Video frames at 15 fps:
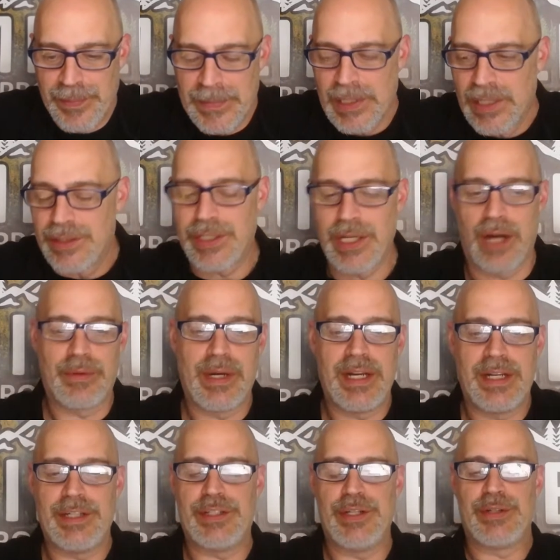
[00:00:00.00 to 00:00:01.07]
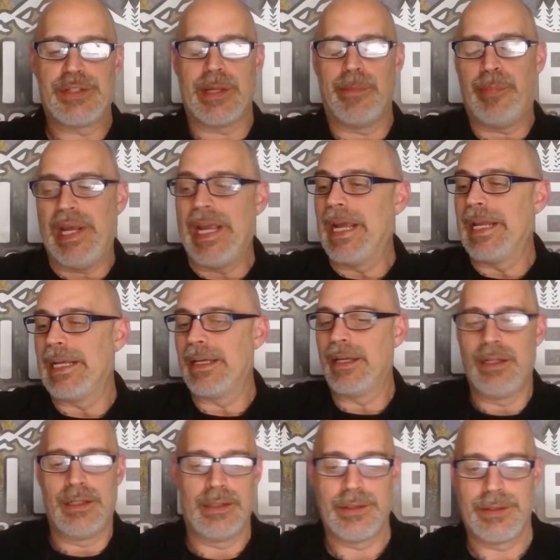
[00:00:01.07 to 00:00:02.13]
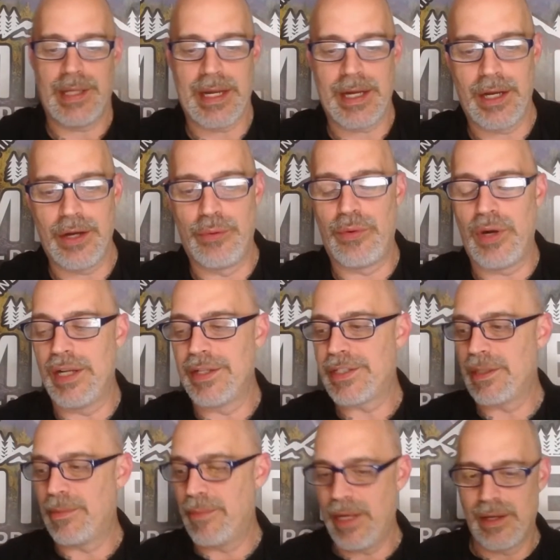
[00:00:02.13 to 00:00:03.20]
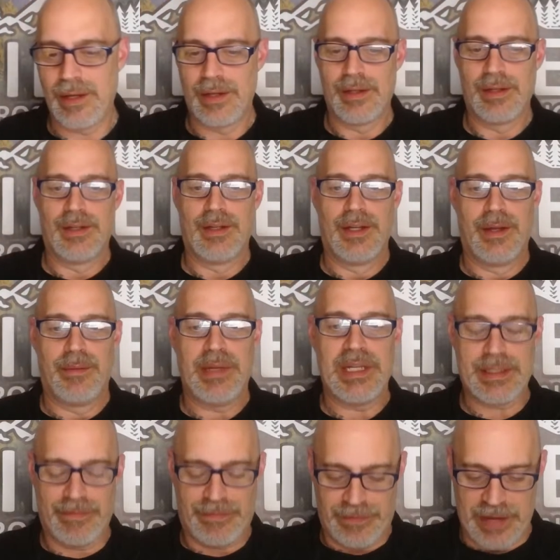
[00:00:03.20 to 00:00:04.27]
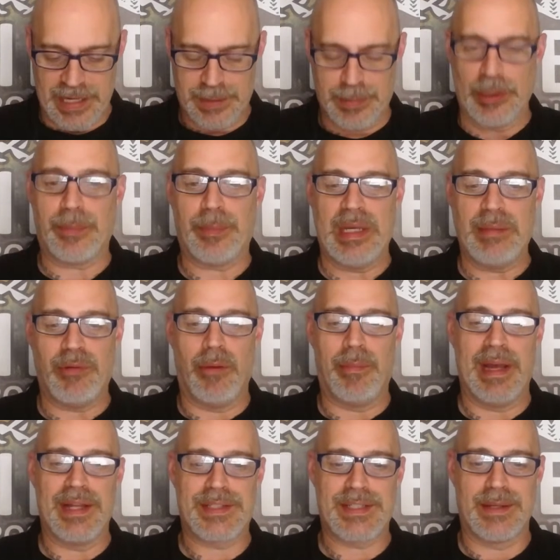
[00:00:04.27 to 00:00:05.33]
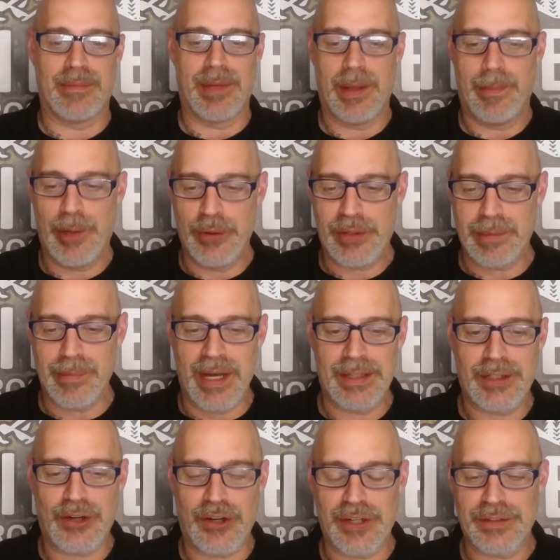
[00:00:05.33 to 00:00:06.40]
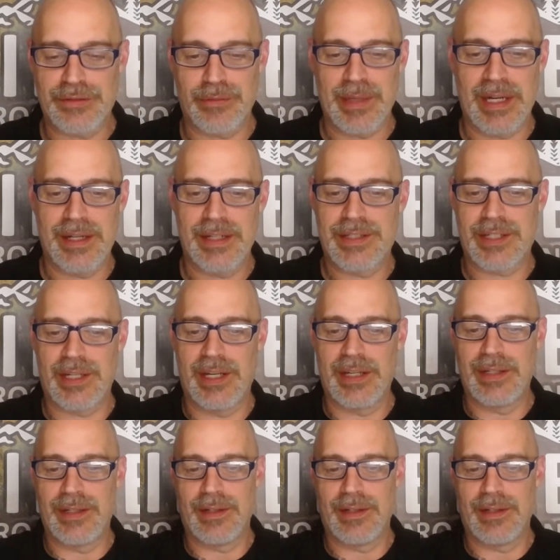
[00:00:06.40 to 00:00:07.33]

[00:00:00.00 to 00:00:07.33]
So y'all ready to do some panning so I can go meet some Facebook people about some Pokemon cards for my son?